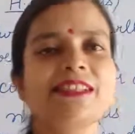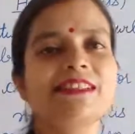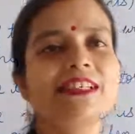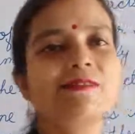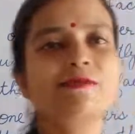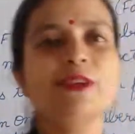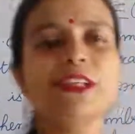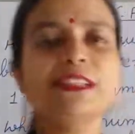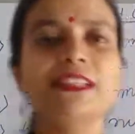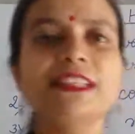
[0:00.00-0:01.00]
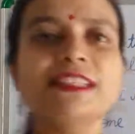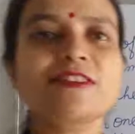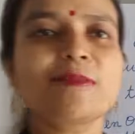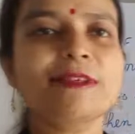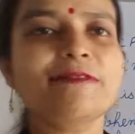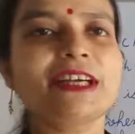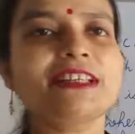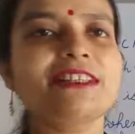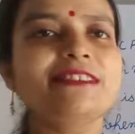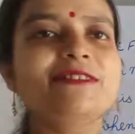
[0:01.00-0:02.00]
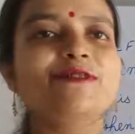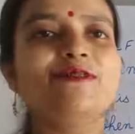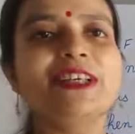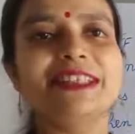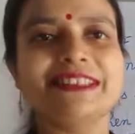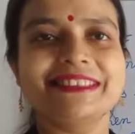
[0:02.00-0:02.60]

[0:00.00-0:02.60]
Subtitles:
then what is the least common factor? 1.